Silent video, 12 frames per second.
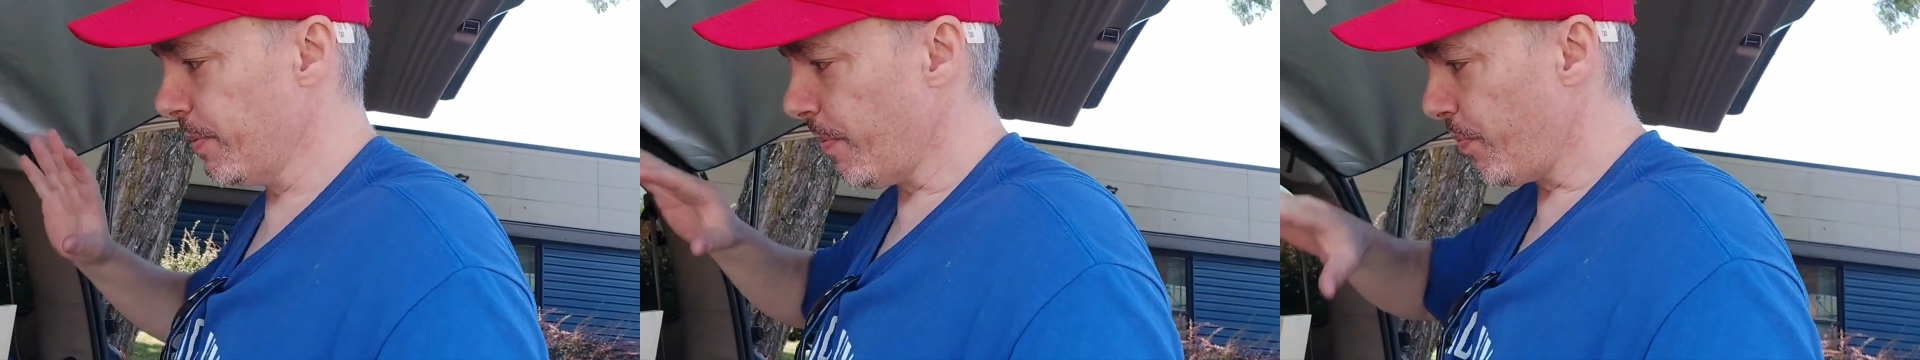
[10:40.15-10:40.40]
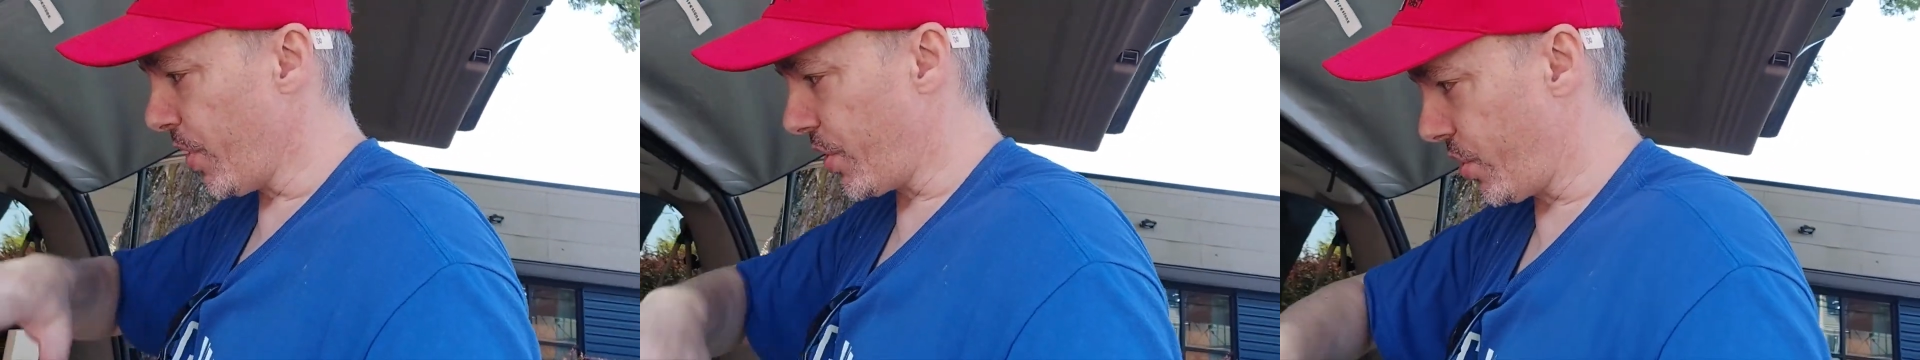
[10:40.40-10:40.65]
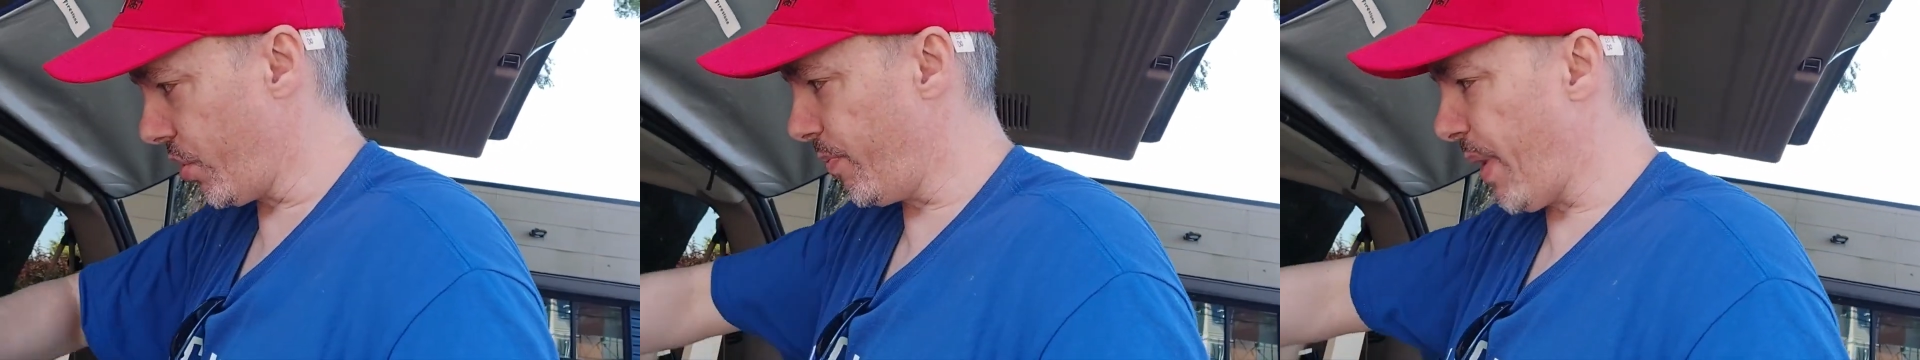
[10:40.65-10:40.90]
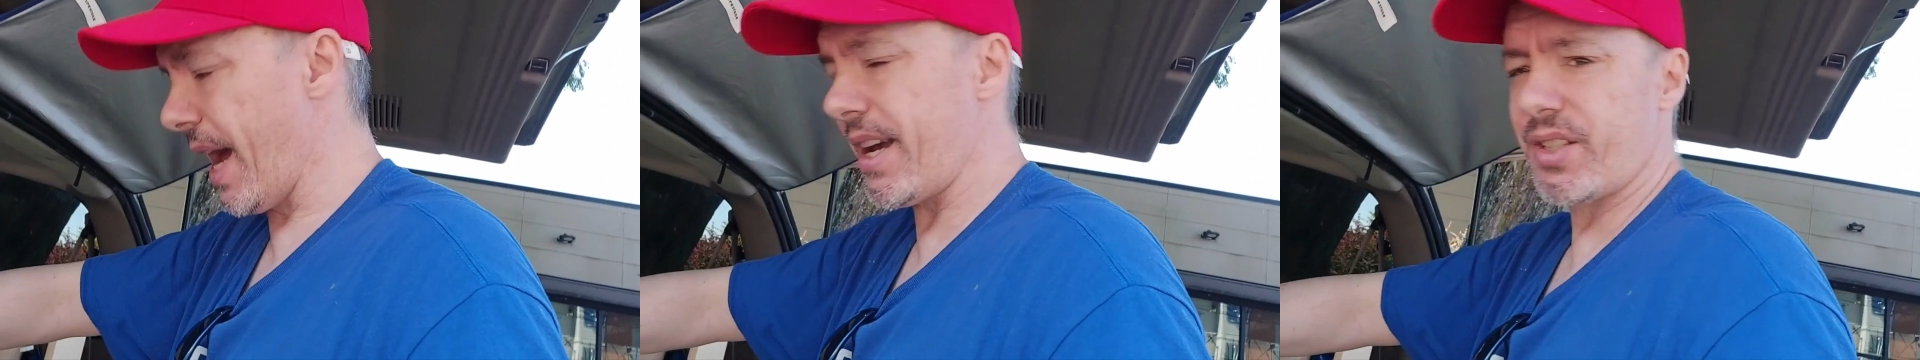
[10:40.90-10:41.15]
the 2
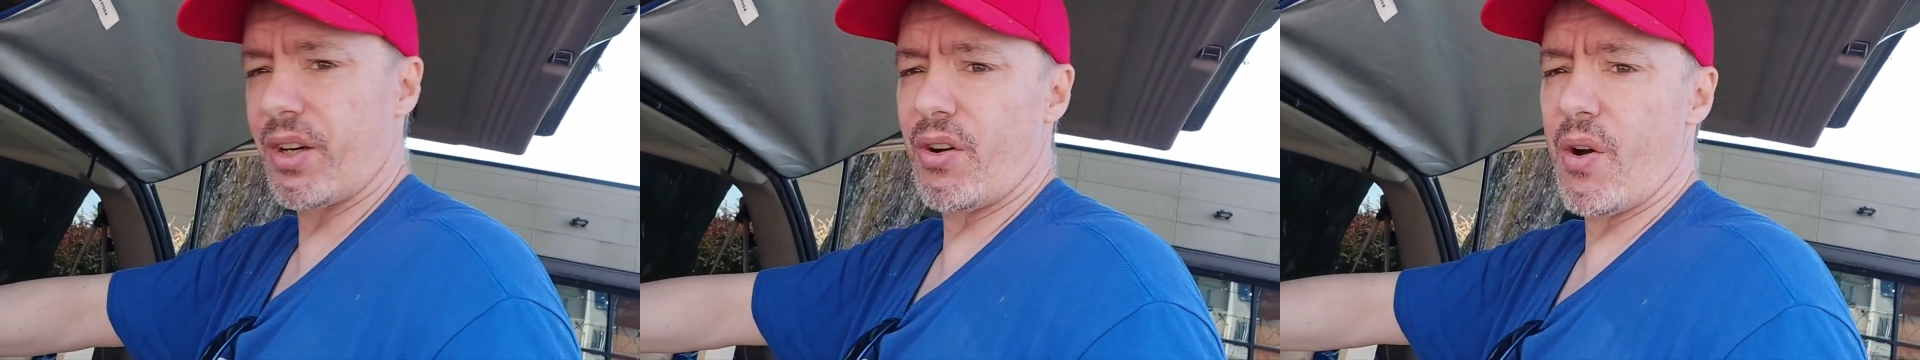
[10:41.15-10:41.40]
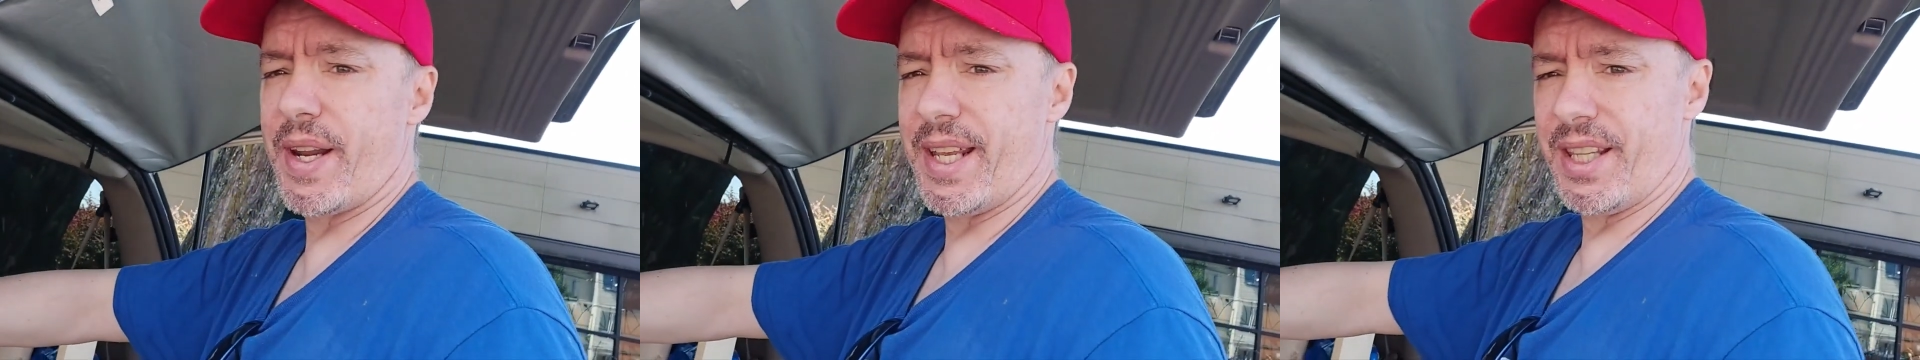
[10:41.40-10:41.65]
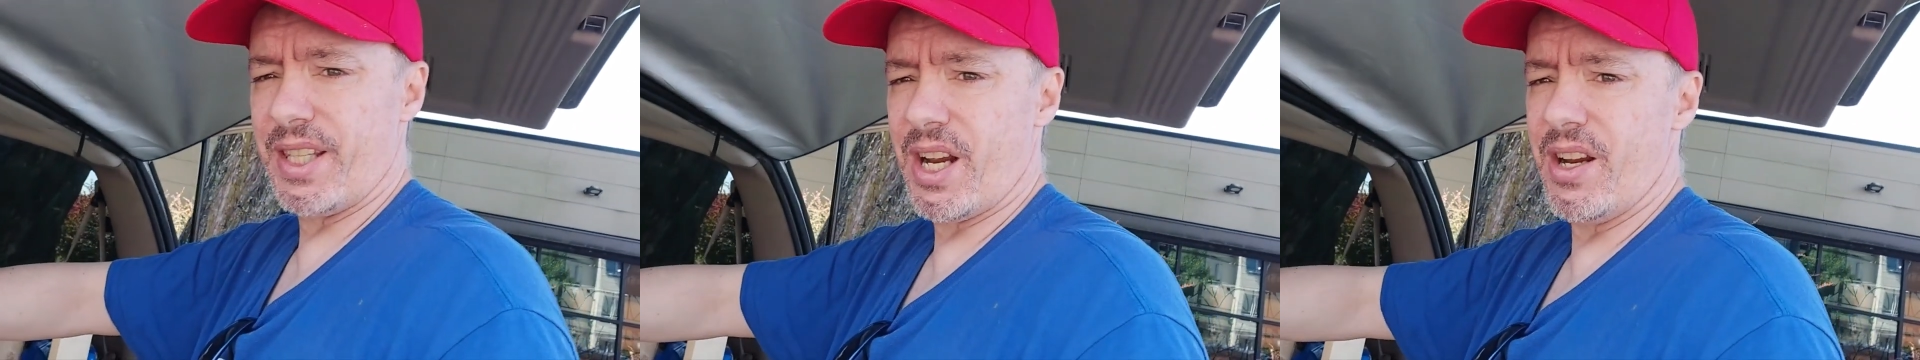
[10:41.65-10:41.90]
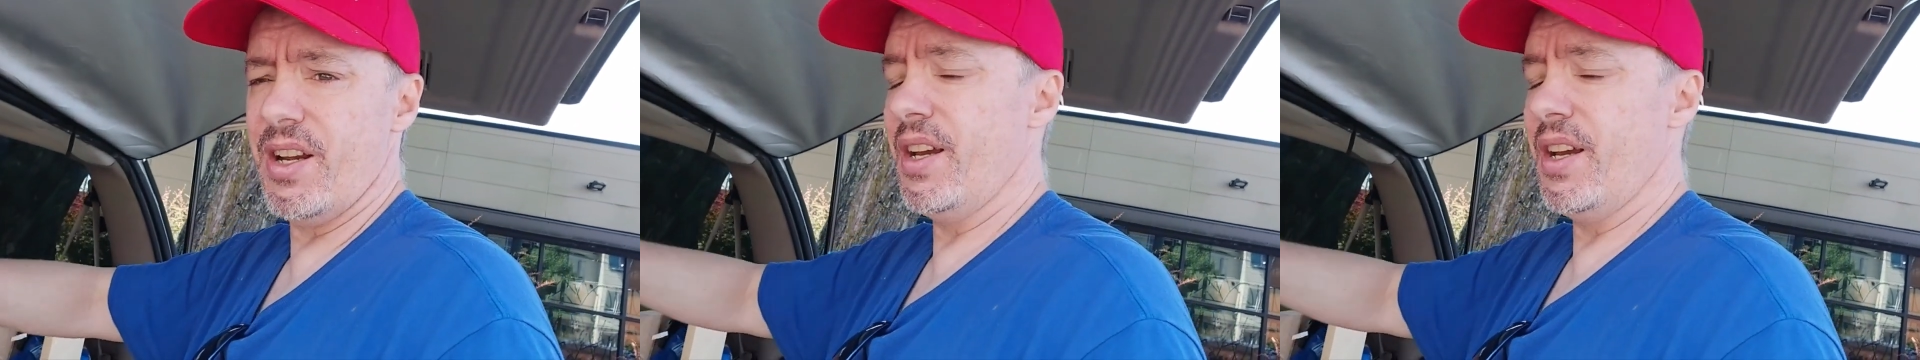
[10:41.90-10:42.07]
bags that are already in there,